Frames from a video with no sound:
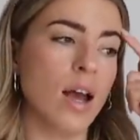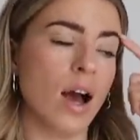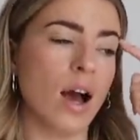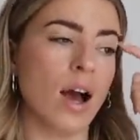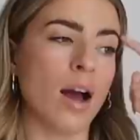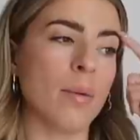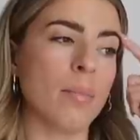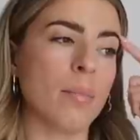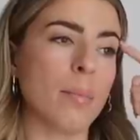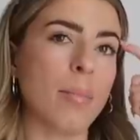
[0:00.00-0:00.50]

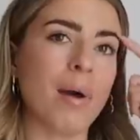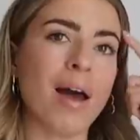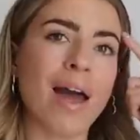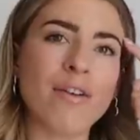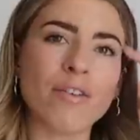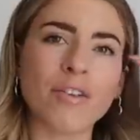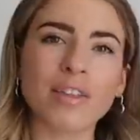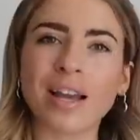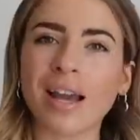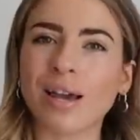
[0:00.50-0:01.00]
Um, but
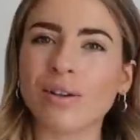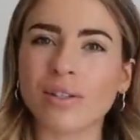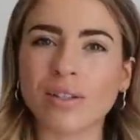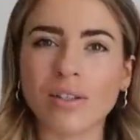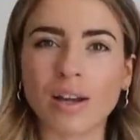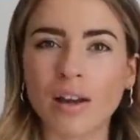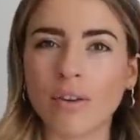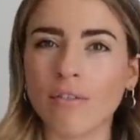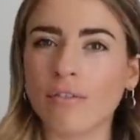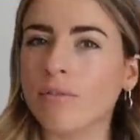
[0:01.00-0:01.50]
everything else is
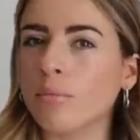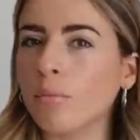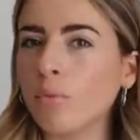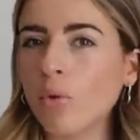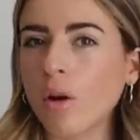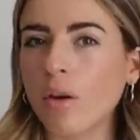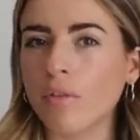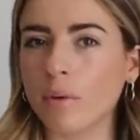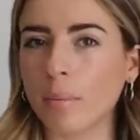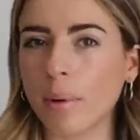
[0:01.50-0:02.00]
kind of from
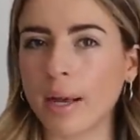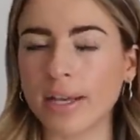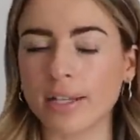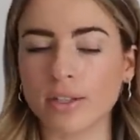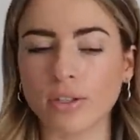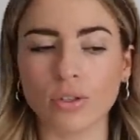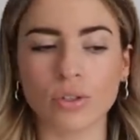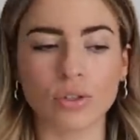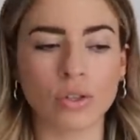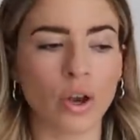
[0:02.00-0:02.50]
all over the
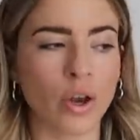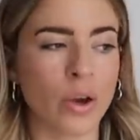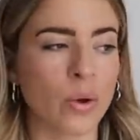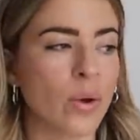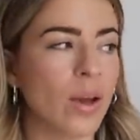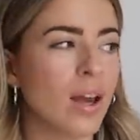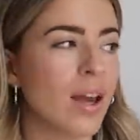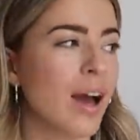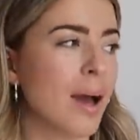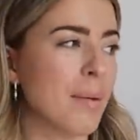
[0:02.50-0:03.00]
place. So
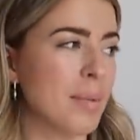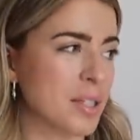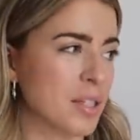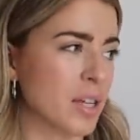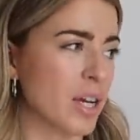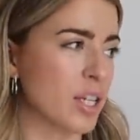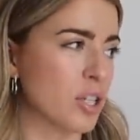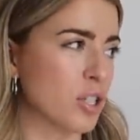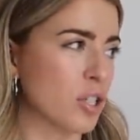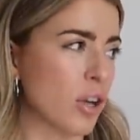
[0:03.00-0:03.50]
I'm
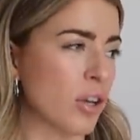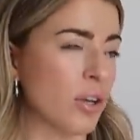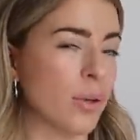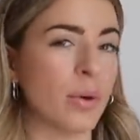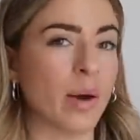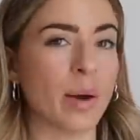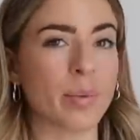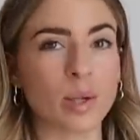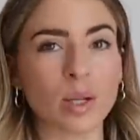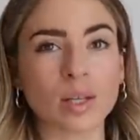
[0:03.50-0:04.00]
excited to show you.
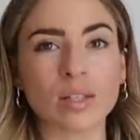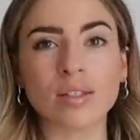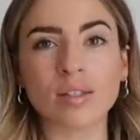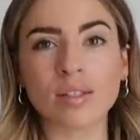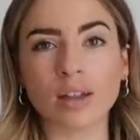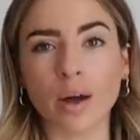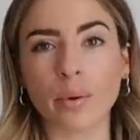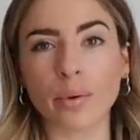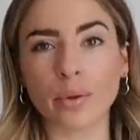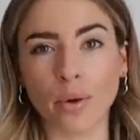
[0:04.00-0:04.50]
I'm going to
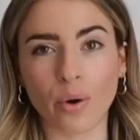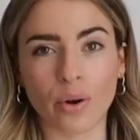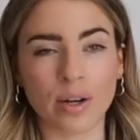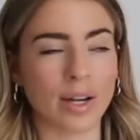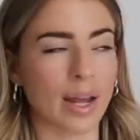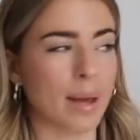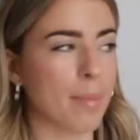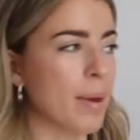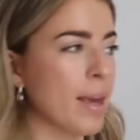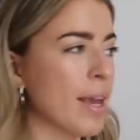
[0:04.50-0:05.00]
start with a
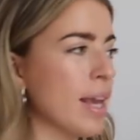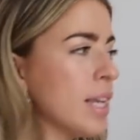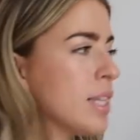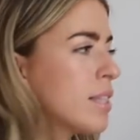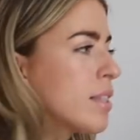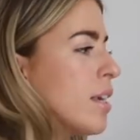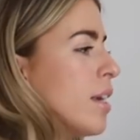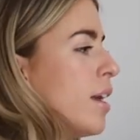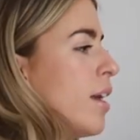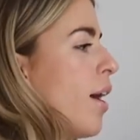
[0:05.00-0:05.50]
holiday piece.